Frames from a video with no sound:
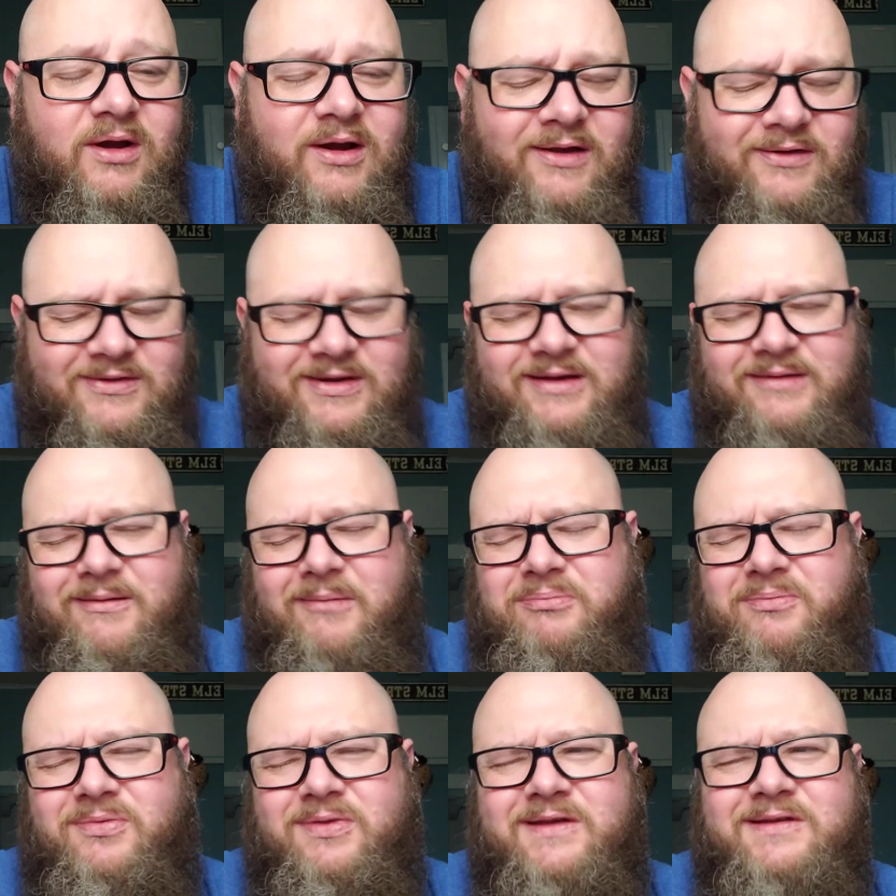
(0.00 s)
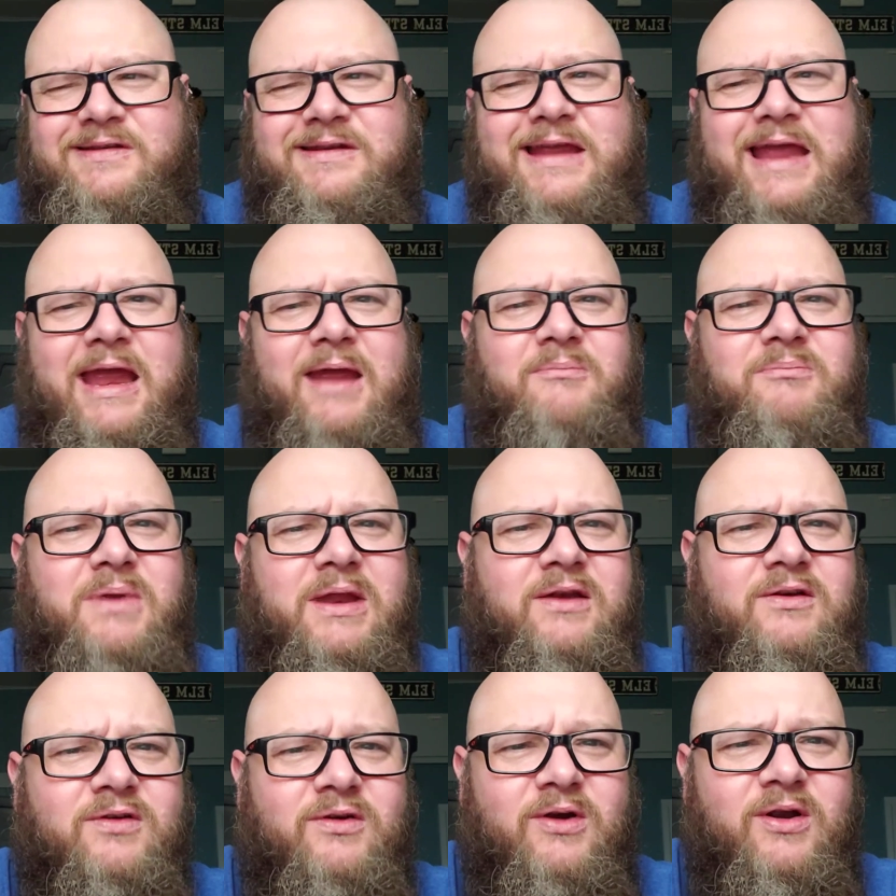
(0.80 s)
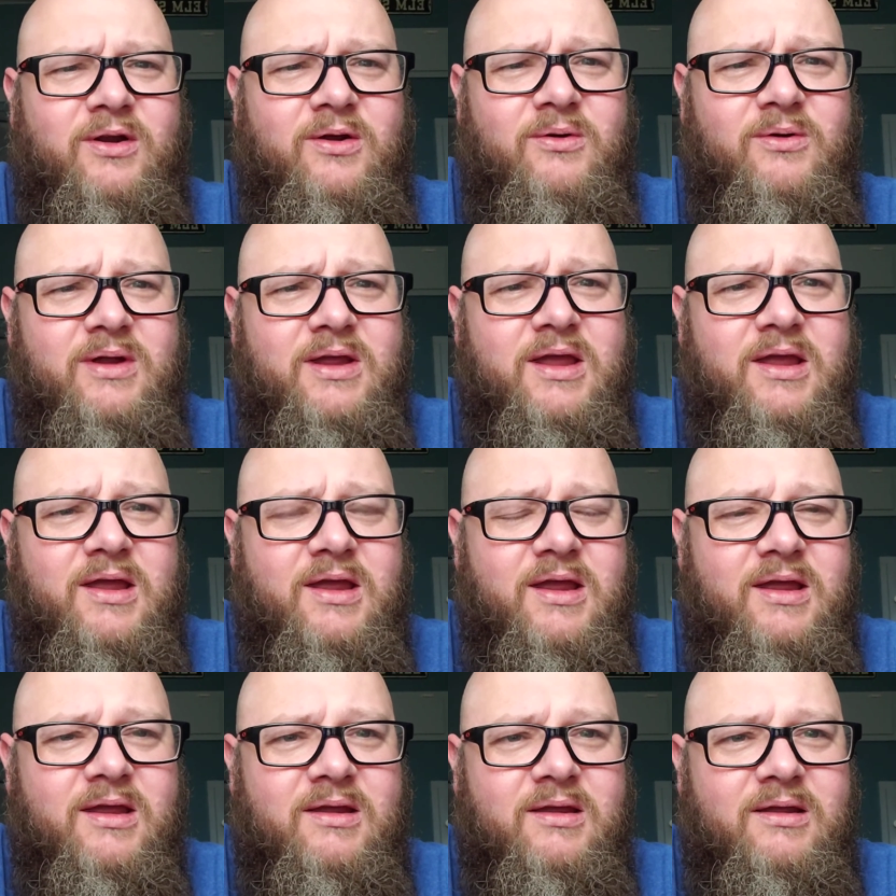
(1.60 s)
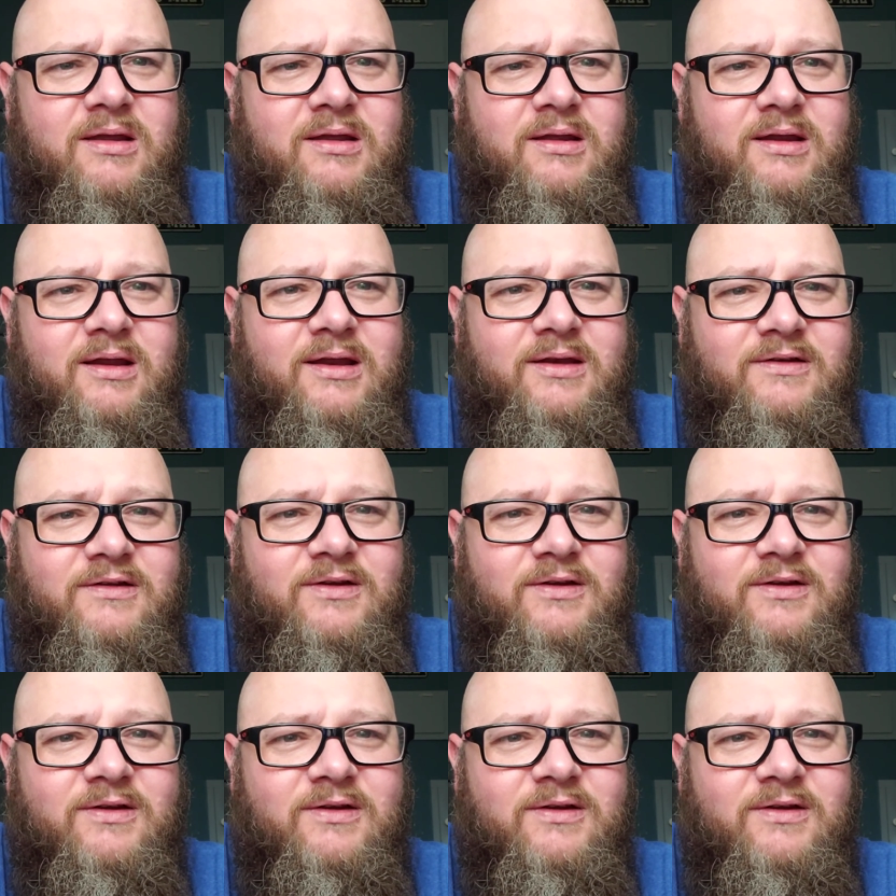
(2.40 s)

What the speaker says: And I was like, oh, this can't be true. And